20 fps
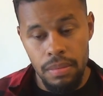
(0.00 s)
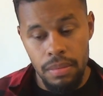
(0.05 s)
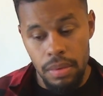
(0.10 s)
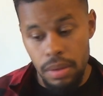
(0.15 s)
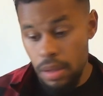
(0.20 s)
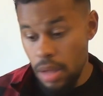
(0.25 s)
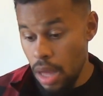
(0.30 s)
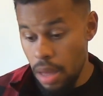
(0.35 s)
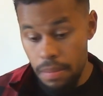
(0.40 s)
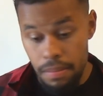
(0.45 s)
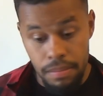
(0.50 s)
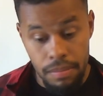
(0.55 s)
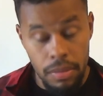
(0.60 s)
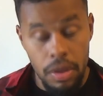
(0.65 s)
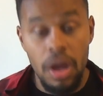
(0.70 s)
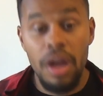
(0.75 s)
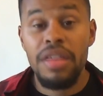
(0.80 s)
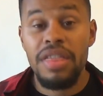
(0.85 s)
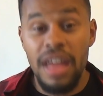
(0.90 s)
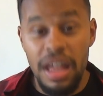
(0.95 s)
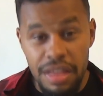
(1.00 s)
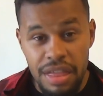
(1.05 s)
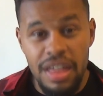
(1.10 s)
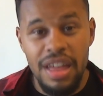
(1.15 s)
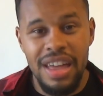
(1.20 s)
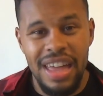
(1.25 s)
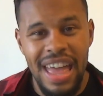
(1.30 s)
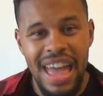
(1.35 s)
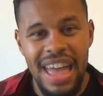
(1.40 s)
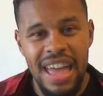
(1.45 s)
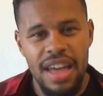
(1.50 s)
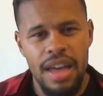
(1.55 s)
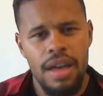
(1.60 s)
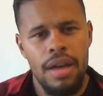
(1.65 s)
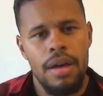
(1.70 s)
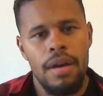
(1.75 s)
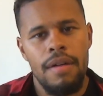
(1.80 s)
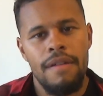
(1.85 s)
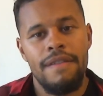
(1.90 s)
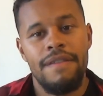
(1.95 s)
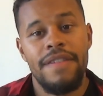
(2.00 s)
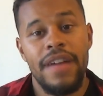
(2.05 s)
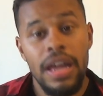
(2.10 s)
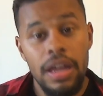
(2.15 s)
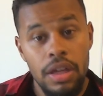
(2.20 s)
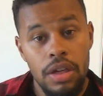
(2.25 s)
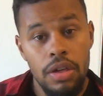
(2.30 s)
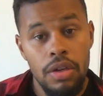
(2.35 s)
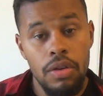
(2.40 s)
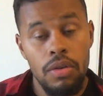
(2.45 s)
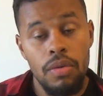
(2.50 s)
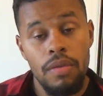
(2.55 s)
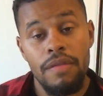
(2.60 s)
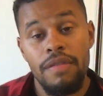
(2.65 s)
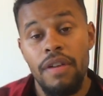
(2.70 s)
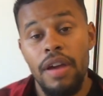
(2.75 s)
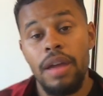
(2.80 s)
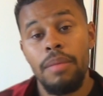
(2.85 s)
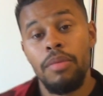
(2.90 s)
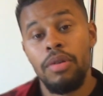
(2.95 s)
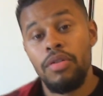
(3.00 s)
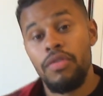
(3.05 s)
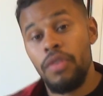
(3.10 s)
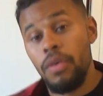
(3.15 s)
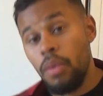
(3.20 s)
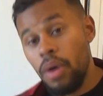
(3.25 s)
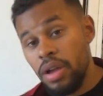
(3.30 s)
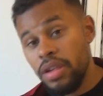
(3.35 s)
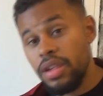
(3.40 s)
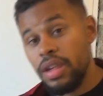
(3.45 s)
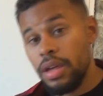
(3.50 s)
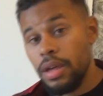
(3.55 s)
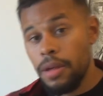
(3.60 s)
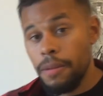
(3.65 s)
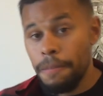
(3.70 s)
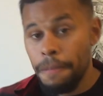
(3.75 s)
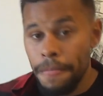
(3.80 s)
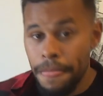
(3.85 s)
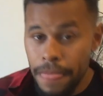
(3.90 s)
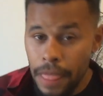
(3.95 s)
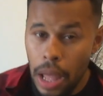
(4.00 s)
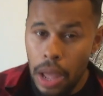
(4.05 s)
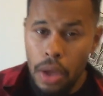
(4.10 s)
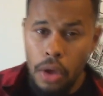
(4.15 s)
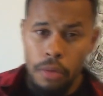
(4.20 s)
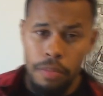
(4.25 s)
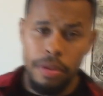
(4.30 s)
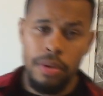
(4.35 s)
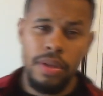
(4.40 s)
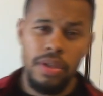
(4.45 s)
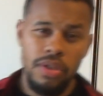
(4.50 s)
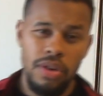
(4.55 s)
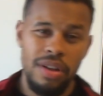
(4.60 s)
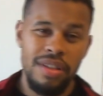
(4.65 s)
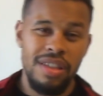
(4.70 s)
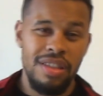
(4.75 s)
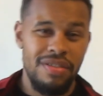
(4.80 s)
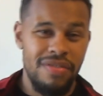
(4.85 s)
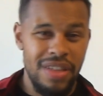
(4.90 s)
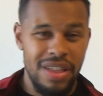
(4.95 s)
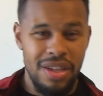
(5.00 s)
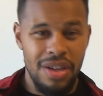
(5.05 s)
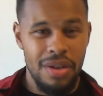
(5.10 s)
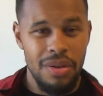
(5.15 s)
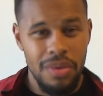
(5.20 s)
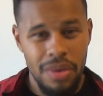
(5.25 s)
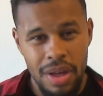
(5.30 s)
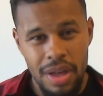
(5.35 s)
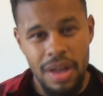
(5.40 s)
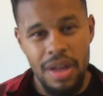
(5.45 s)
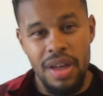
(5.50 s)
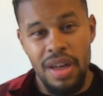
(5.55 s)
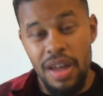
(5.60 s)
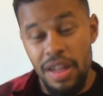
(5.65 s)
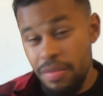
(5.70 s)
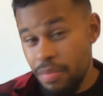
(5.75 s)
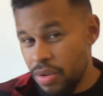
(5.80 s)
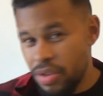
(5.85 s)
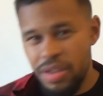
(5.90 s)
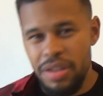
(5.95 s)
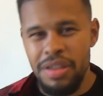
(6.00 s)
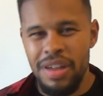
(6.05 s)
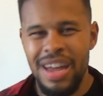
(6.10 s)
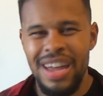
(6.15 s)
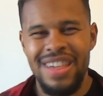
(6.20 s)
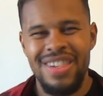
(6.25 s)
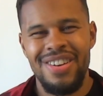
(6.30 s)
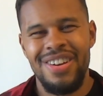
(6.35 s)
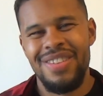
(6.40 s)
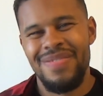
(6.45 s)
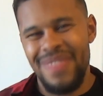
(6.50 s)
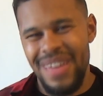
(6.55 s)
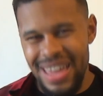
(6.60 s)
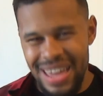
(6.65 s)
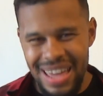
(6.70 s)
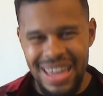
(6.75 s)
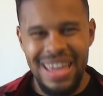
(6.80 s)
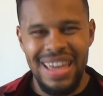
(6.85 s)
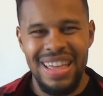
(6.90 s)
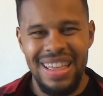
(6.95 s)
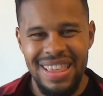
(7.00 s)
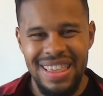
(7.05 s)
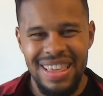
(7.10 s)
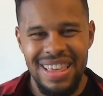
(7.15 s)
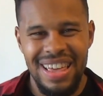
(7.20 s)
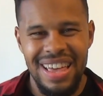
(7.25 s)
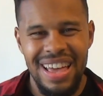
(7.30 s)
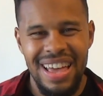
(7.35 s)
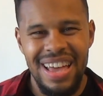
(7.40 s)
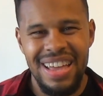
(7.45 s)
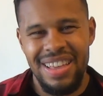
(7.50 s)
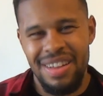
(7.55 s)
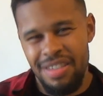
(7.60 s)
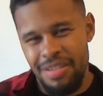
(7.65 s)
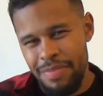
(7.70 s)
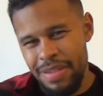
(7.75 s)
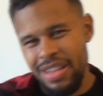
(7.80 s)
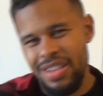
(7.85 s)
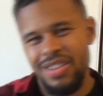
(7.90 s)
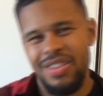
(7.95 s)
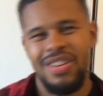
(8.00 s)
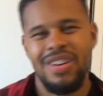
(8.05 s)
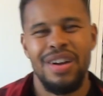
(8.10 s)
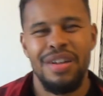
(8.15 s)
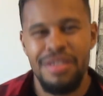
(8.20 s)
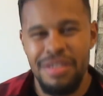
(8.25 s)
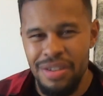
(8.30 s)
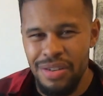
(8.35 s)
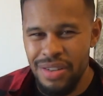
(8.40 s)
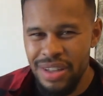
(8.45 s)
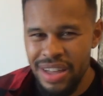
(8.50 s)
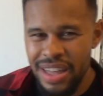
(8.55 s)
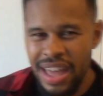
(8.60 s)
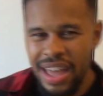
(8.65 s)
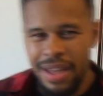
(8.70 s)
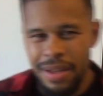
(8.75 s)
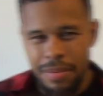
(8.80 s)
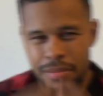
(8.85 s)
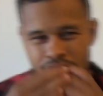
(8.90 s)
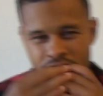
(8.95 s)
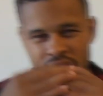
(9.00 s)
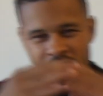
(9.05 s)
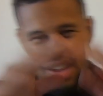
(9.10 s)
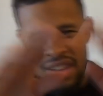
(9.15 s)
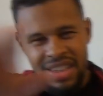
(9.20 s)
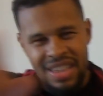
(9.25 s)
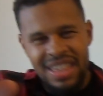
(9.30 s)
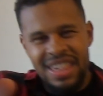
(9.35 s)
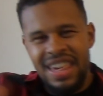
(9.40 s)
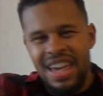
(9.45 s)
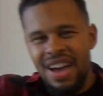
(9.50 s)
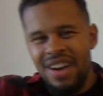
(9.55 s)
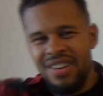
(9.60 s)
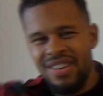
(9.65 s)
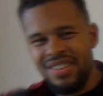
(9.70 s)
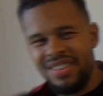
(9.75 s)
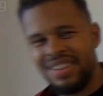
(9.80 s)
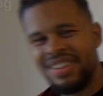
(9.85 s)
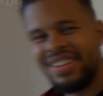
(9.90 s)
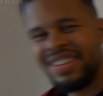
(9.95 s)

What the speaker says: And yeah, guys, that's it, okay? Thank you very much for watching. I hope you enjoyed this video as much as I enjoyed making it, and I'll speak to you guys soon, okay? Ciao.